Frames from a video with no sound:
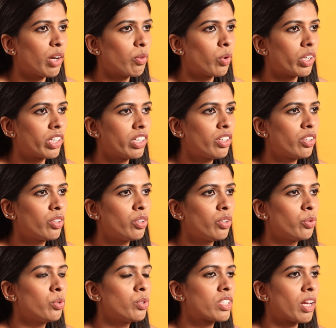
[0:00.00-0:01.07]
I wanted to
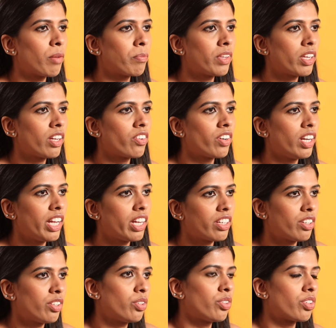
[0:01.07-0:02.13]
do something
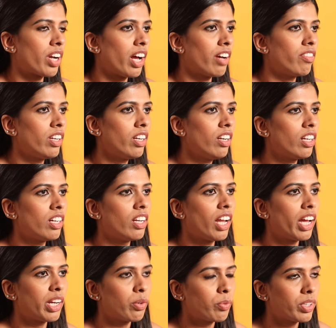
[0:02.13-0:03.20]
related to travel
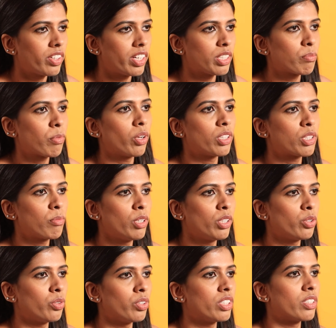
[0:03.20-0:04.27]
aligned with responsible
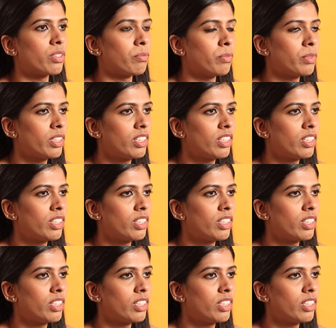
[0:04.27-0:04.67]
tourism.